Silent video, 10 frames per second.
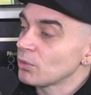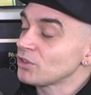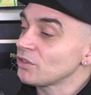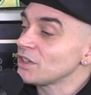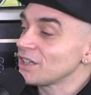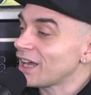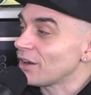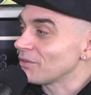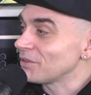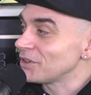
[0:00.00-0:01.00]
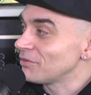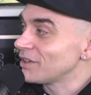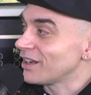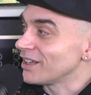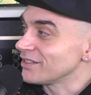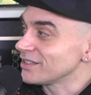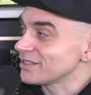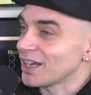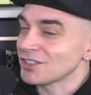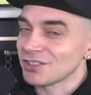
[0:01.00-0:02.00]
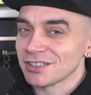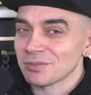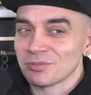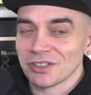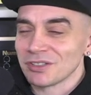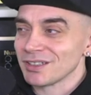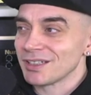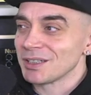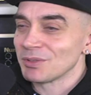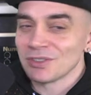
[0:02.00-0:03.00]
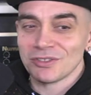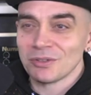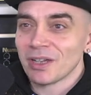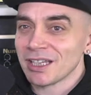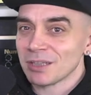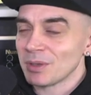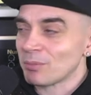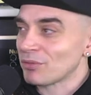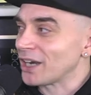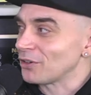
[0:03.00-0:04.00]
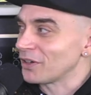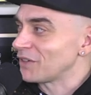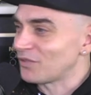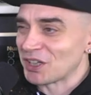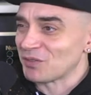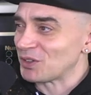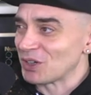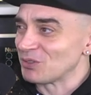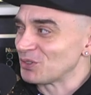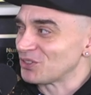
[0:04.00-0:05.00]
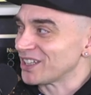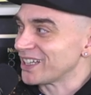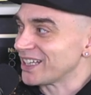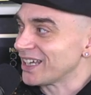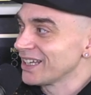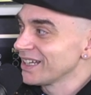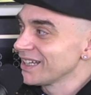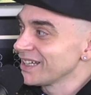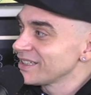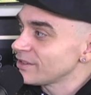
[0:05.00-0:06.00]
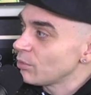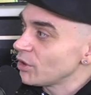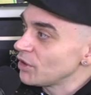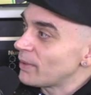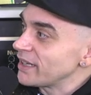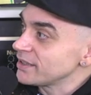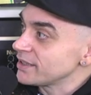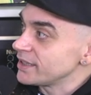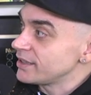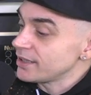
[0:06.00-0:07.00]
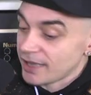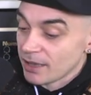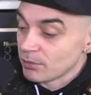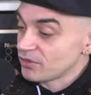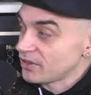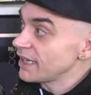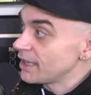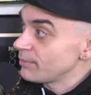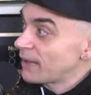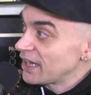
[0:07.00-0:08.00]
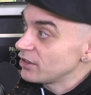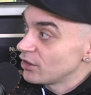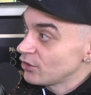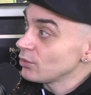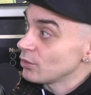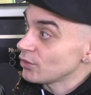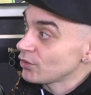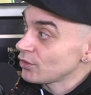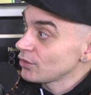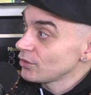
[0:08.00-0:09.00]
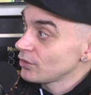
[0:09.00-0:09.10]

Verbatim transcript: Which only now, when you realise it, it's like, actually that's a pretty good idea because you ain't going to be a brand or anything if you don't do shit like that. Right, exactly. So what you basically did there was take it back to the source.